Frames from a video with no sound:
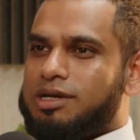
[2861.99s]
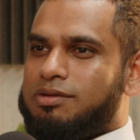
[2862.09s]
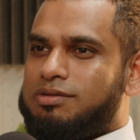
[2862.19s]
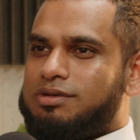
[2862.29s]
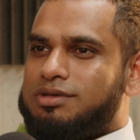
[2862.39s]

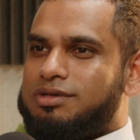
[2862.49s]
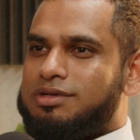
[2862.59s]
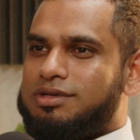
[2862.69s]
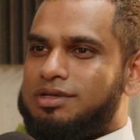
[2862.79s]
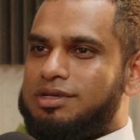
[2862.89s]
now.
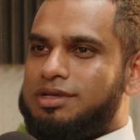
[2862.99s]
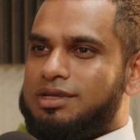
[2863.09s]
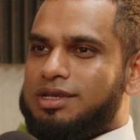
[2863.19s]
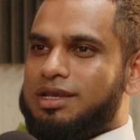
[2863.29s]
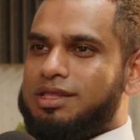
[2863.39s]

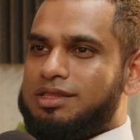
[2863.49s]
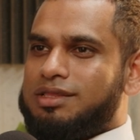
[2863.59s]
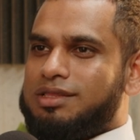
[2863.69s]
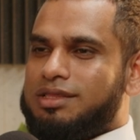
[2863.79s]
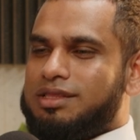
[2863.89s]
And
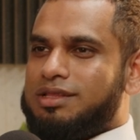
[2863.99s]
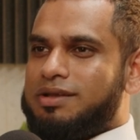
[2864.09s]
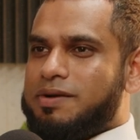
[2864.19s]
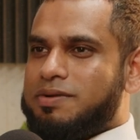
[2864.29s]
do you feel like